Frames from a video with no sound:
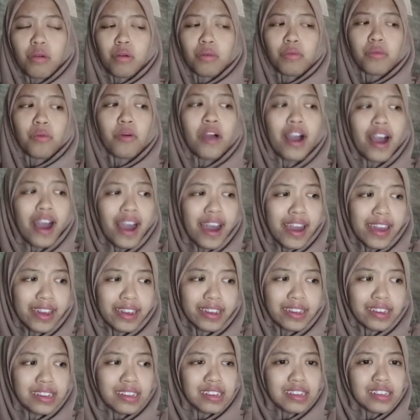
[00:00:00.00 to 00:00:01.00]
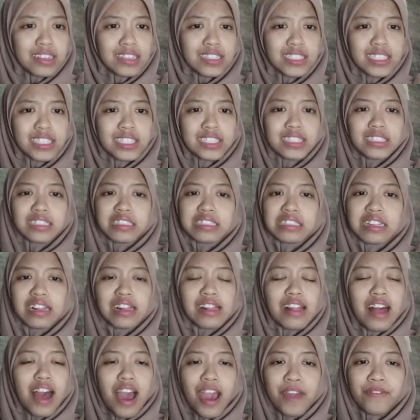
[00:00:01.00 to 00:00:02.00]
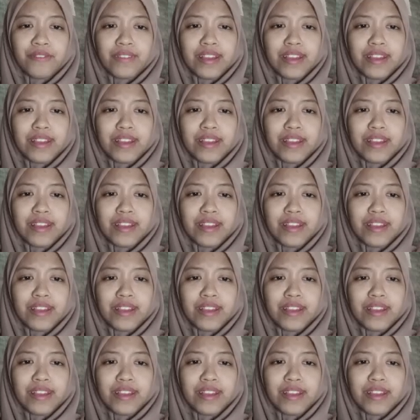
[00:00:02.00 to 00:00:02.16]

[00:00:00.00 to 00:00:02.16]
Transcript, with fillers: Why? Life